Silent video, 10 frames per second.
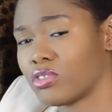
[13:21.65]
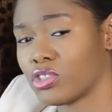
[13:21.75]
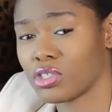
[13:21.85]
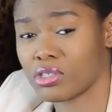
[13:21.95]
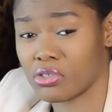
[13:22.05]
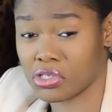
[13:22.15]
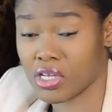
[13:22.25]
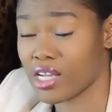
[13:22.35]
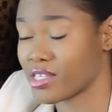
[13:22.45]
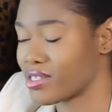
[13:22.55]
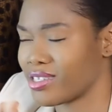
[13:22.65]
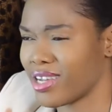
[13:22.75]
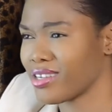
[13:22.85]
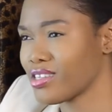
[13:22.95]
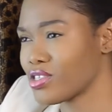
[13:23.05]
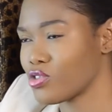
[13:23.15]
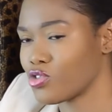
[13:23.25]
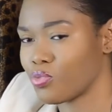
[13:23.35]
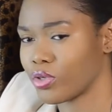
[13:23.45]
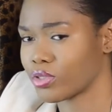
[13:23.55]
You're not you scarce. She hardly
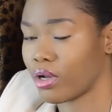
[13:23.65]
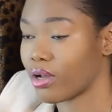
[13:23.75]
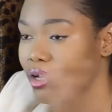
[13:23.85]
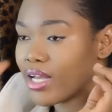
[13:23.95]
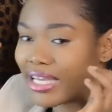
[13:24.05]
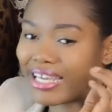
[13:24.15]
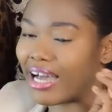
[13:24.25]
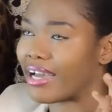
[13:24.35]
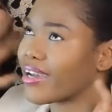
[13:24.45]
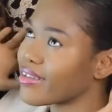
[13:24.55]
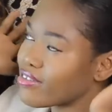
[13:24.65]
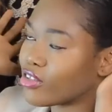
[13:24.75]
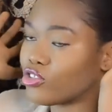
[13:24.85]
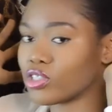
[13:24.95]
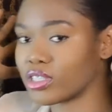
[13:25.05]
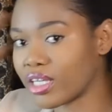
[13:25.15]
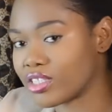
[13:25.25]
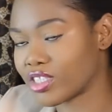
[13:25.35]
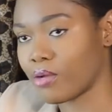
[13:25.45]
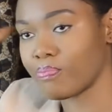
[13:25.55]
sees you, but ah, in her head you're just there.
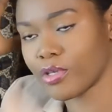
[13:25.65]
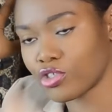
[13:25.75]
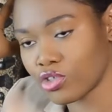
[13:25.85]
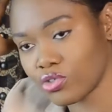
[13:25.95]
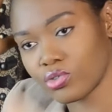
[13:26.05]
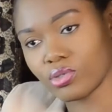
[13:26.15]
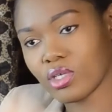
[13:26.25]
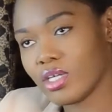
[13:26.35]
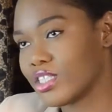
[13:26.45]
She can picture you.